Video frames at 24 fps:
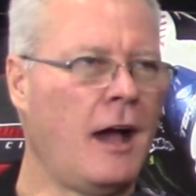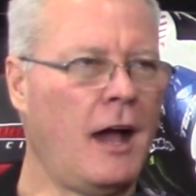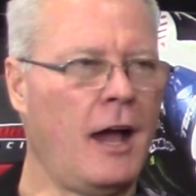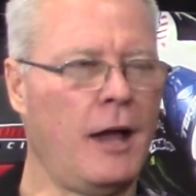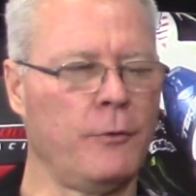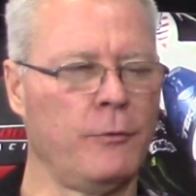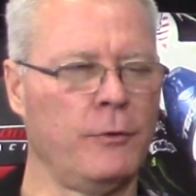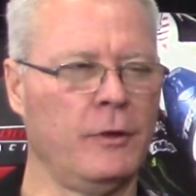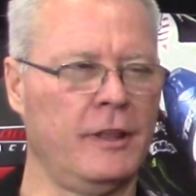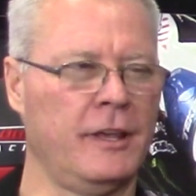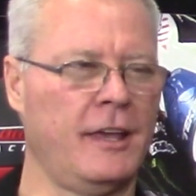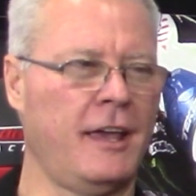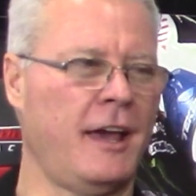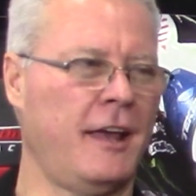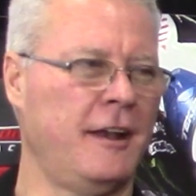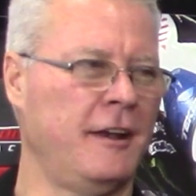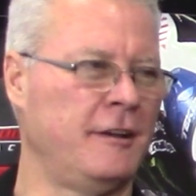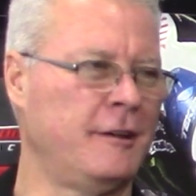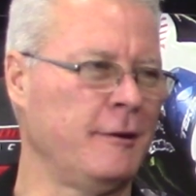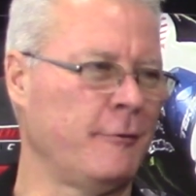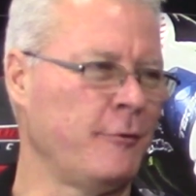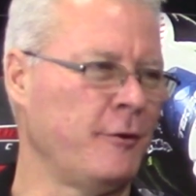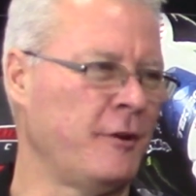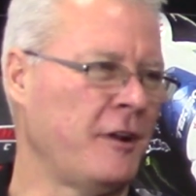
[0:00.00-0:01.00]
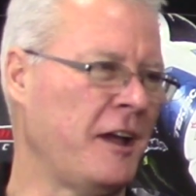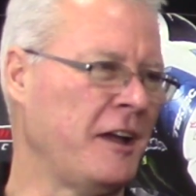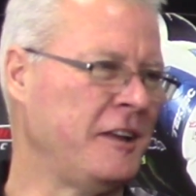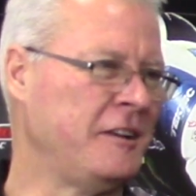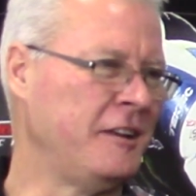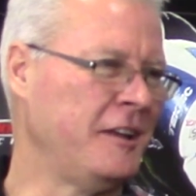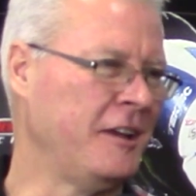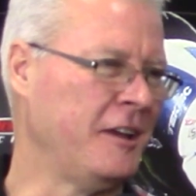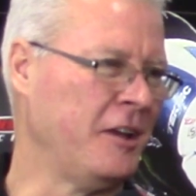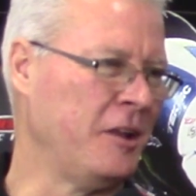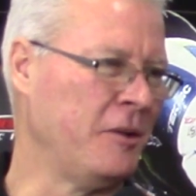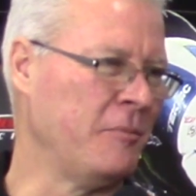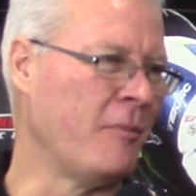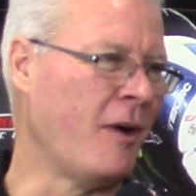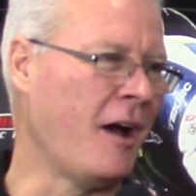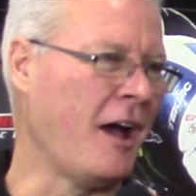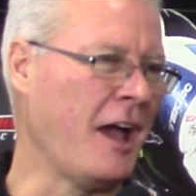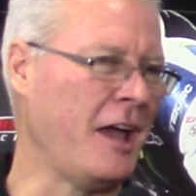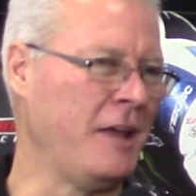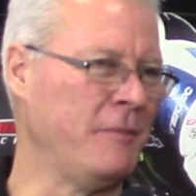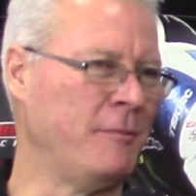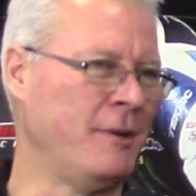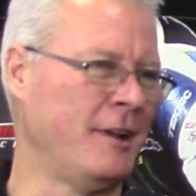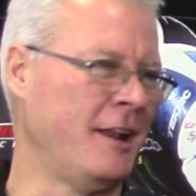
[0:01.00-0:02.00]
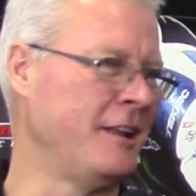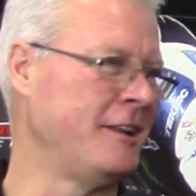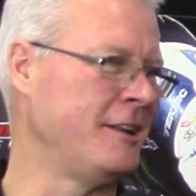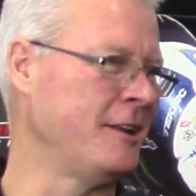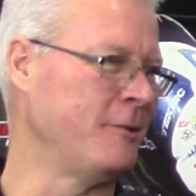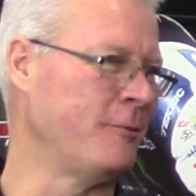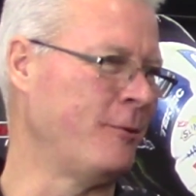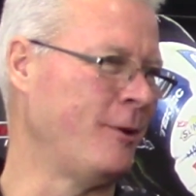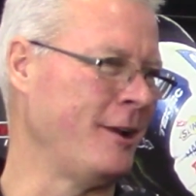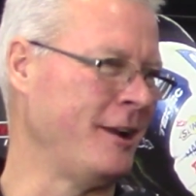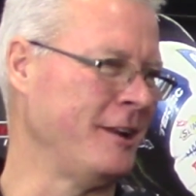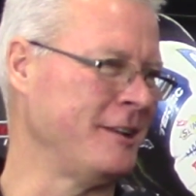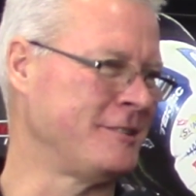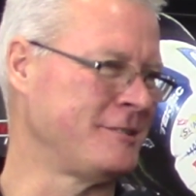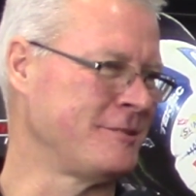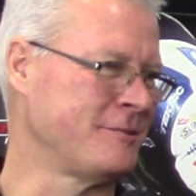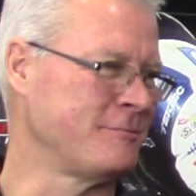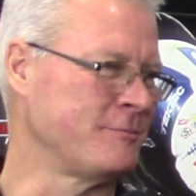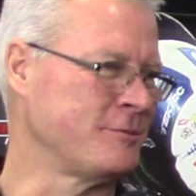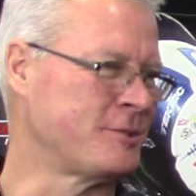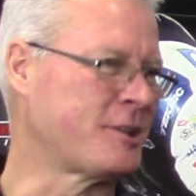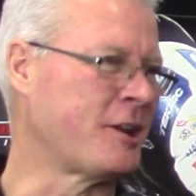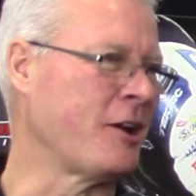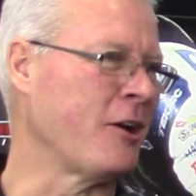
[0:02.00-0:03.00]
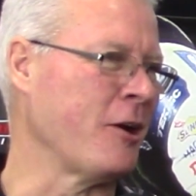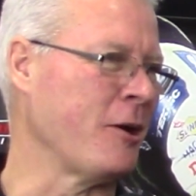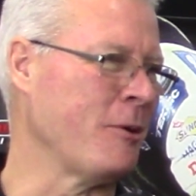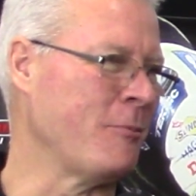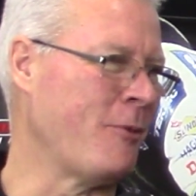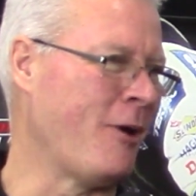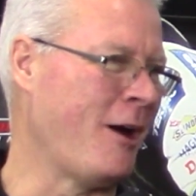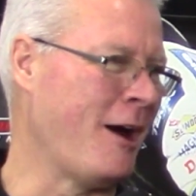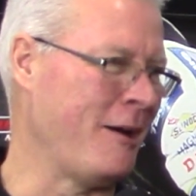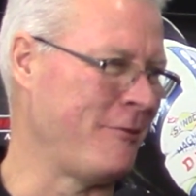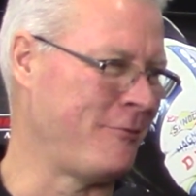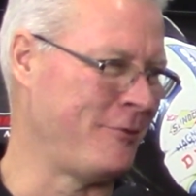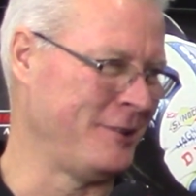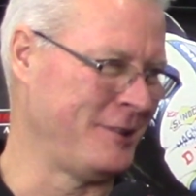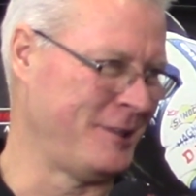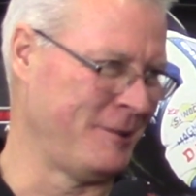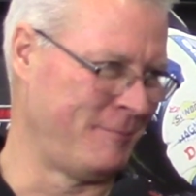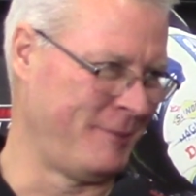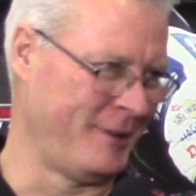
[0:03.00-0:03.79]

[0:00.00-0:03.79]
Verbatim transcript: I really had a different idea in mind, but I didn't want to scare him off at the